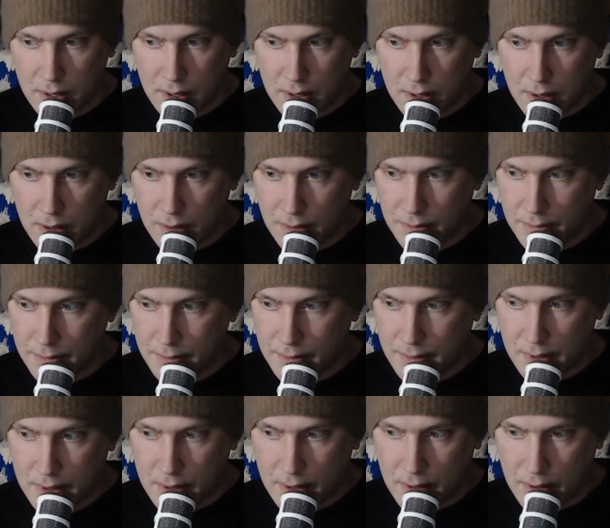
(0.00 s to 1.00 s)
all
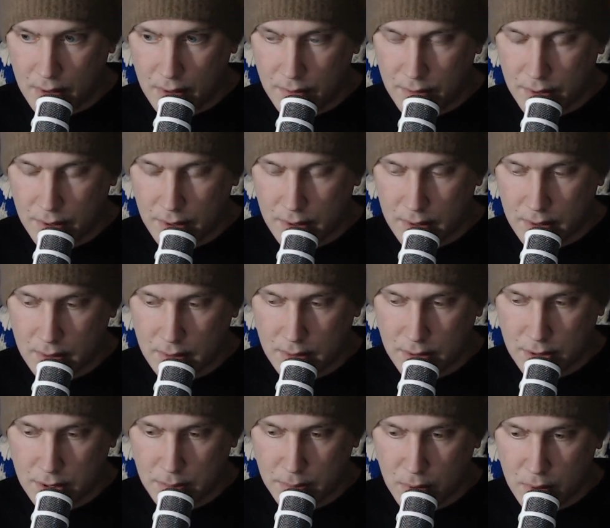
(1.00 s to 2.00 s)
all of your
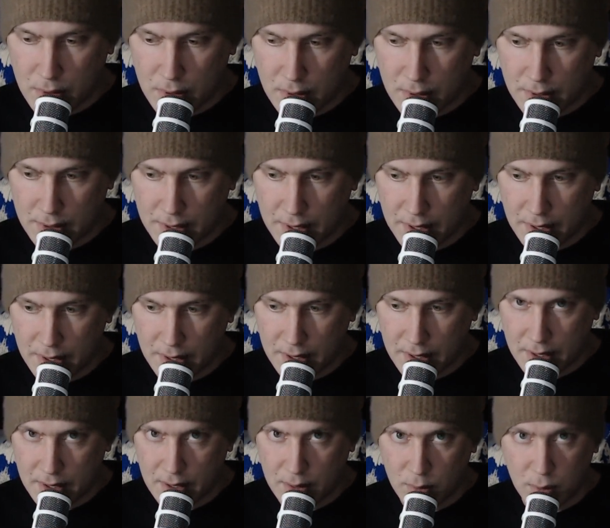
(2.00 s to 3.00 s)
support and
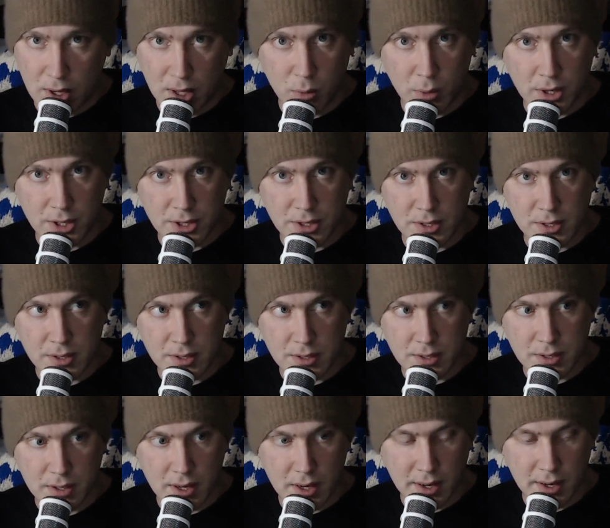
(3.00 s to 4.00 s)
well
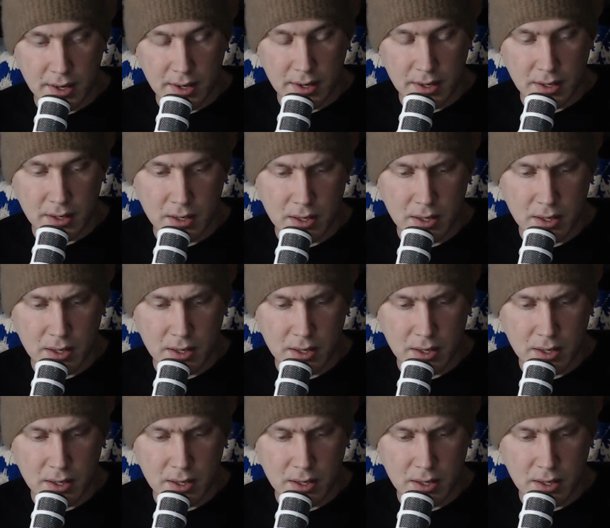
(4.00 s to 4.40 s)
wishes. And